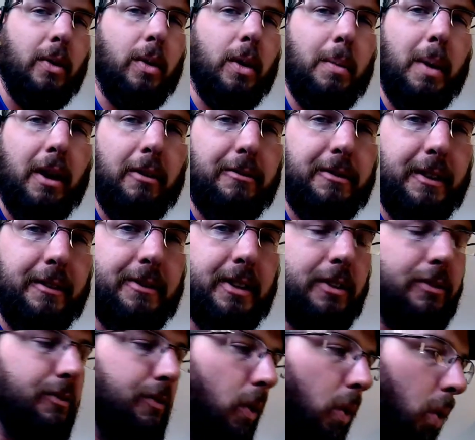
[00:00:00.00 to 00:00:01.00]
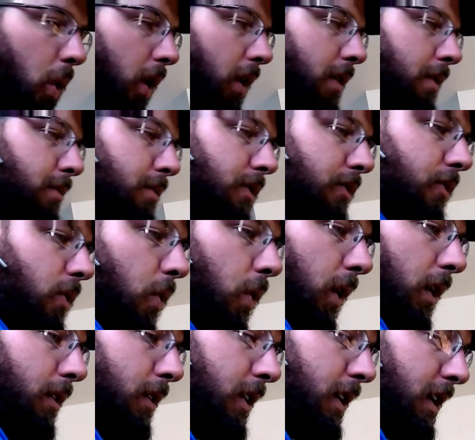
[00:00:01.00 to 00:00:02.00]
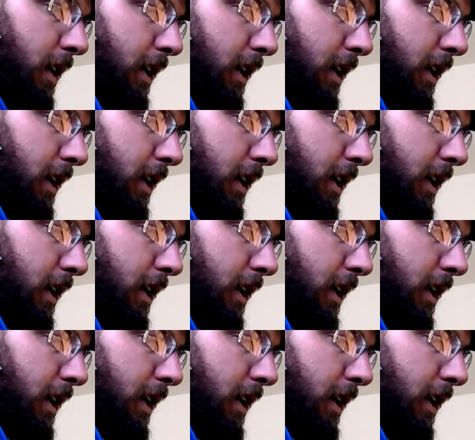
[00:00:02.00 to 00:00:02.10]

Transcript: We're about 54 before.